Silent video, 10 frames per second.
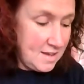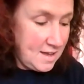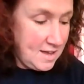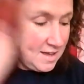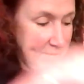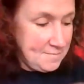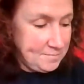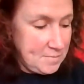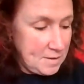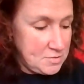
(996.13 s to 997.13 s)

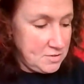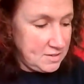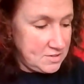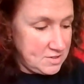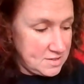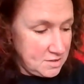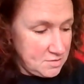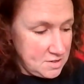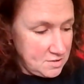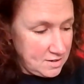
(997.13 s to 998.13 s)
But I'm doing this just so
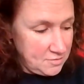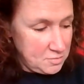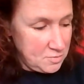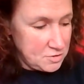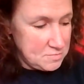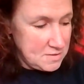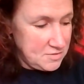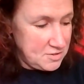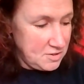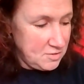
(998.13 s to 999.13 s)
that you don't have to watch me
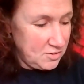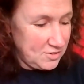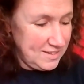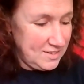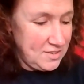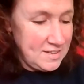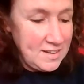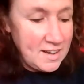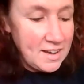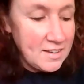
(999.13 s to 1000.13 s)
for too long on this
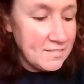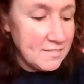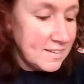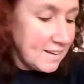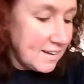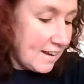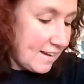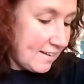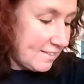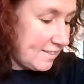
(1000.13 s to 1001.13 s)
video.
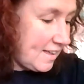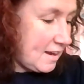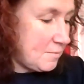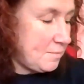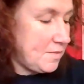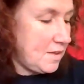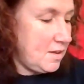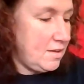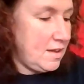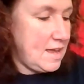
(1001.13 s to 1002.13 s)
And then
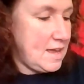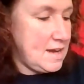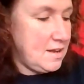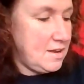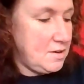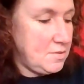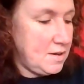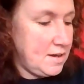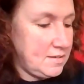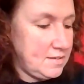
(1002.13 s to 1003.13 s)
her halo,
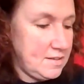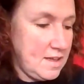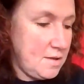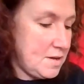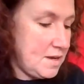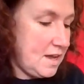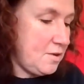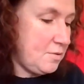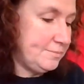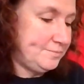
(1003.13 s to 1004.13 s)
and there we go.